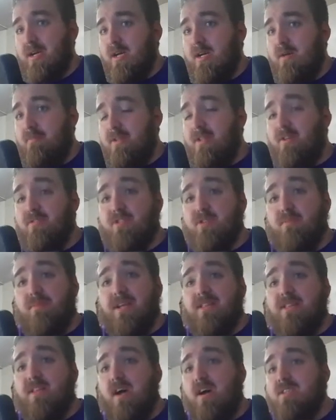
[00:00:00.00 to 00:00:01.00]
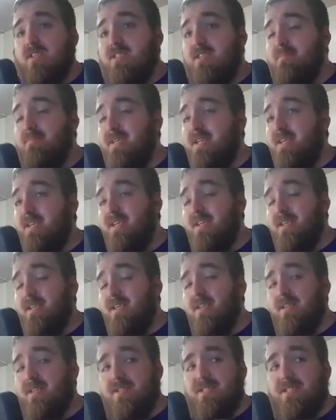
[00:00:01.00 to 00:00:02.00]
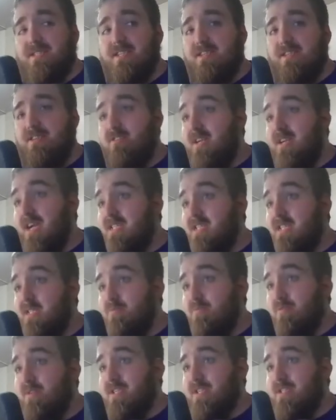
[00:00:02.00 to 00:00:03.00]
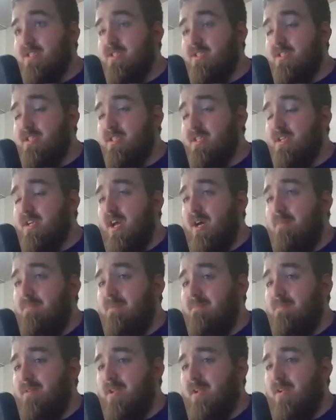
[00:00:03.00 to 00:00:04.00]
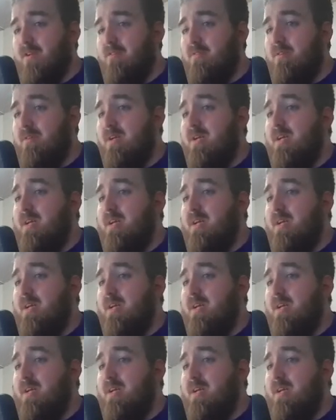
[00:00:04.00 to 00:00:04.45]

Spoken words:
But those are my thoughts. Let me see your guys' predictions in the comment below.